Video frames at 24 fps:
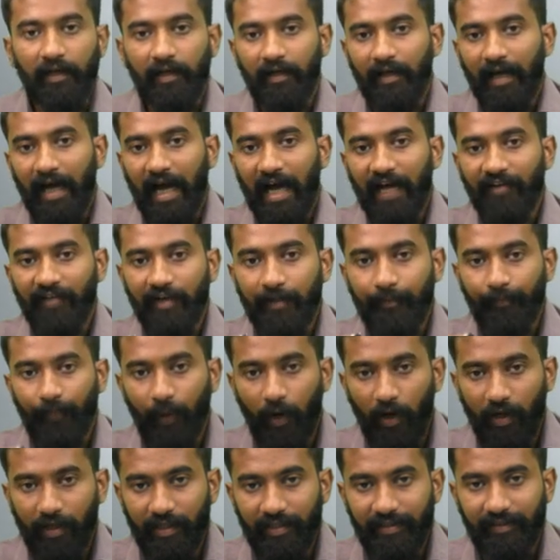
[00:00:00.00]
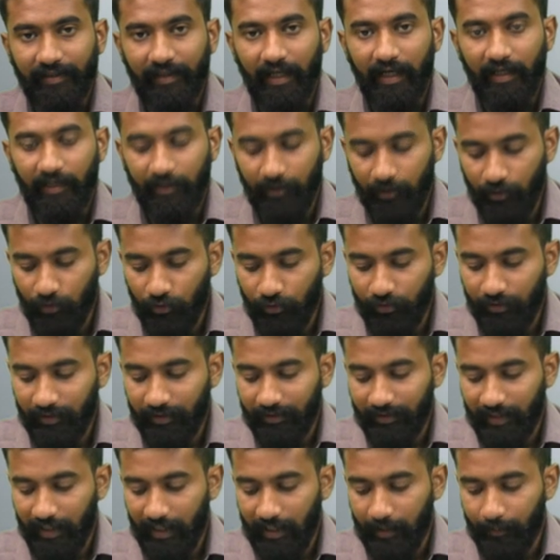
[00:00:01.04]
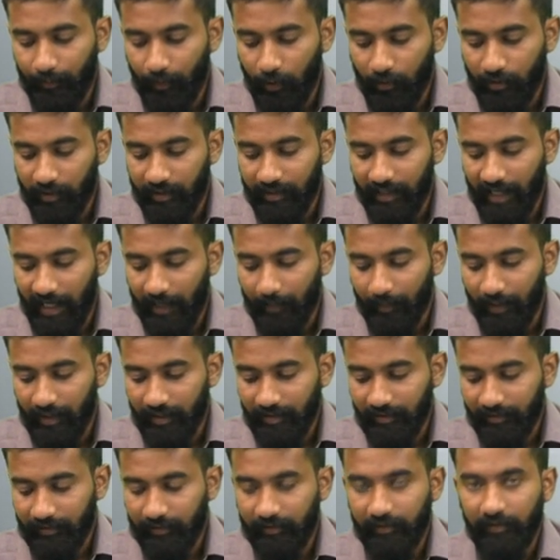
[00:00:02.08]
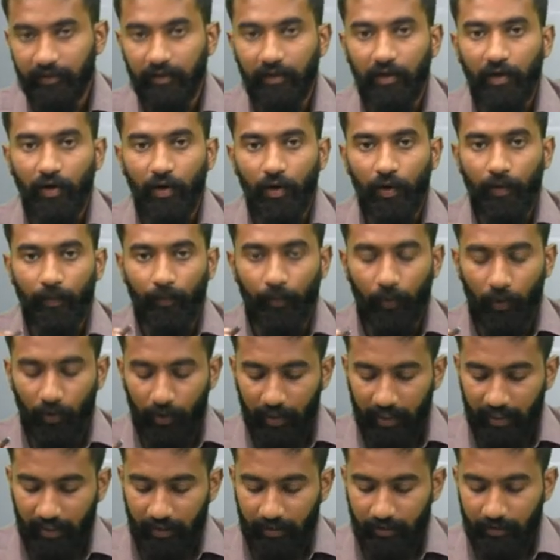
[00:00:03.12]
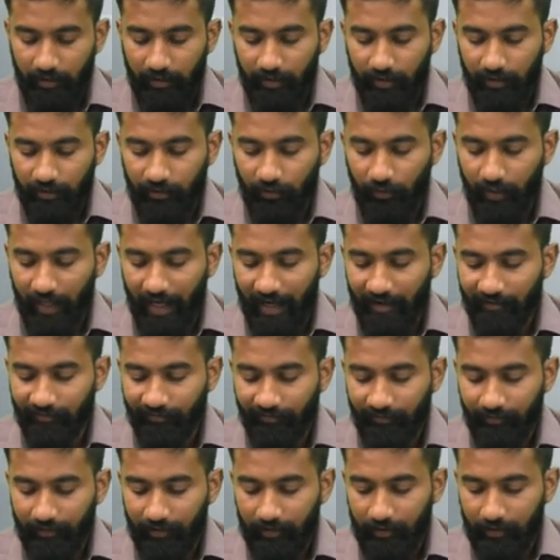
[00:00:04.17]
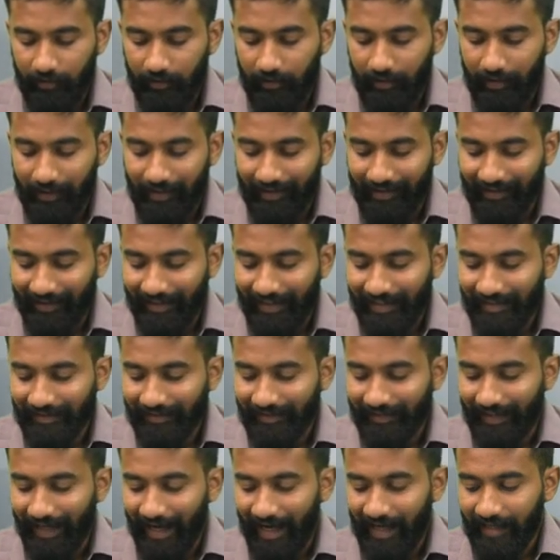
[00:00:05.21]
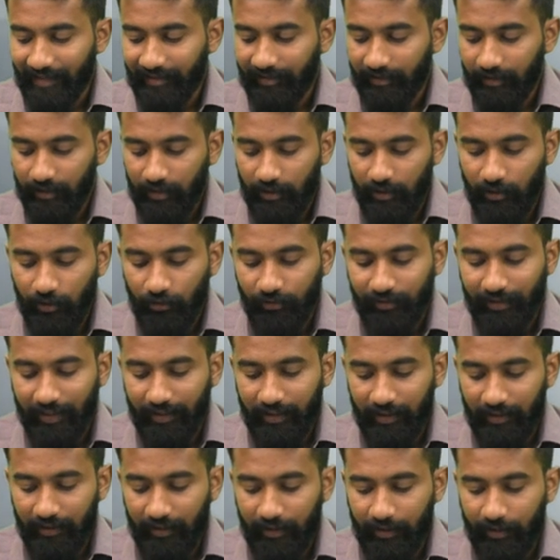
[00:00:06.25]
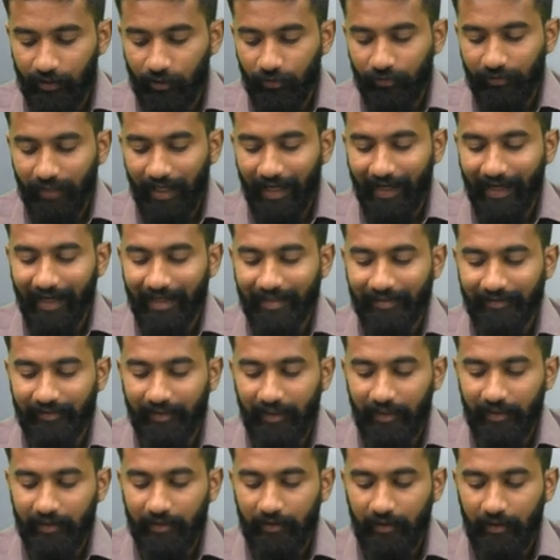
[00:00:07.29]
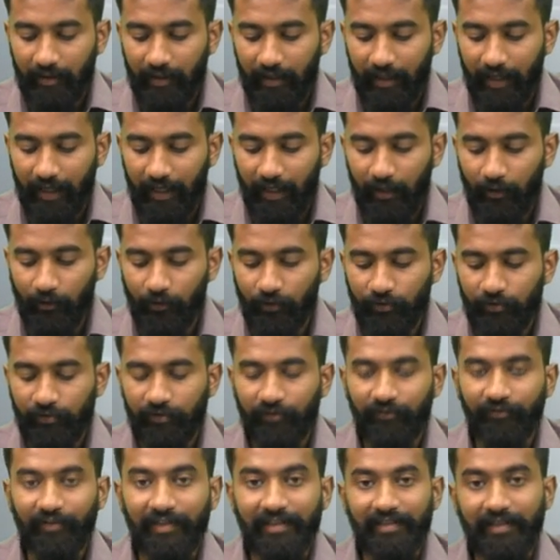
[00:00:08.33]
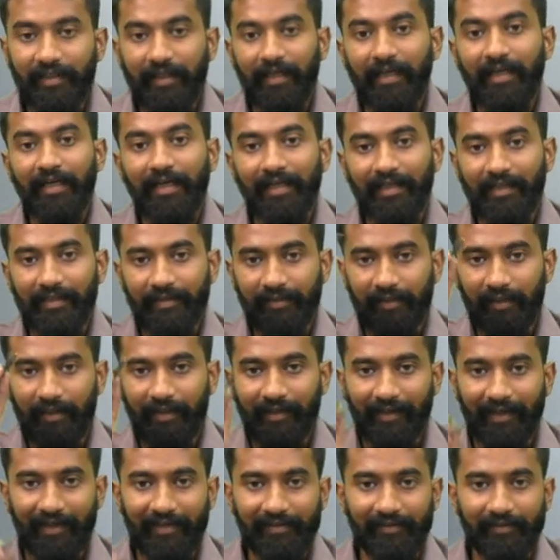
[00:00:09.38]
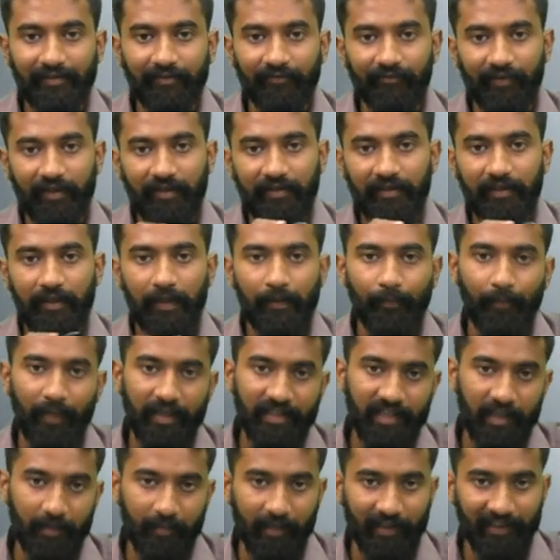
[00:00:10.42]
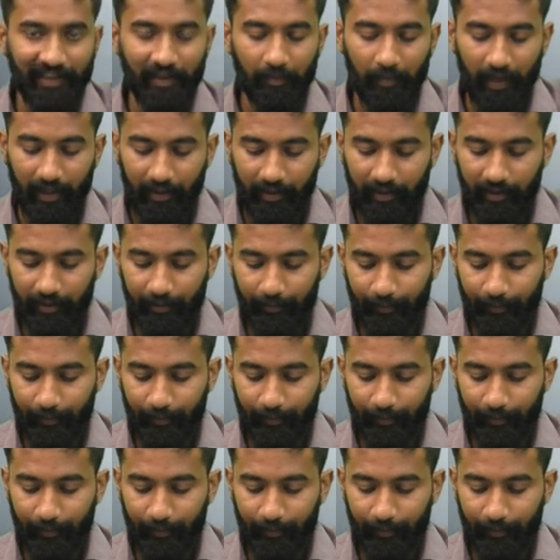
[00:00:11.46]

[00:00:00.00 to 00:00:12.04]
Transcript: Having polished and used the imported diamonds, Modi should have raised cash to settle the dues against the LOUs which he initially raised with Punjab National Bank.